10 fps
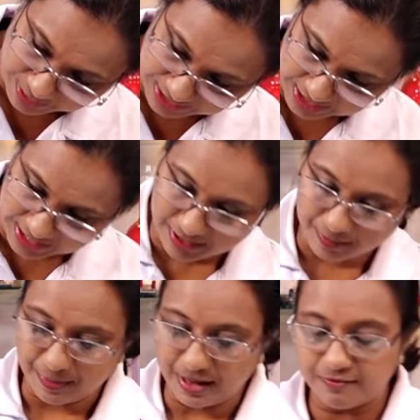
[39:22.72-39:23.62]
medium
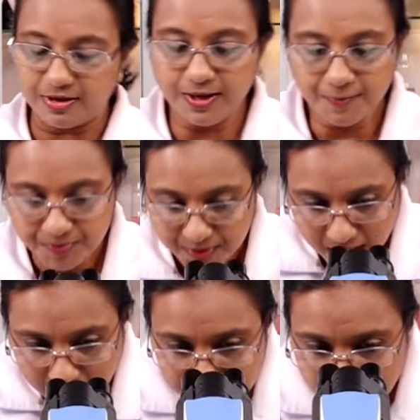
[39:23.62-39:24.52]
power.
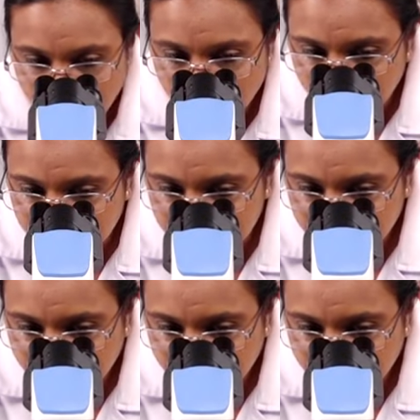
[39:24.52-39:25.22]
Now if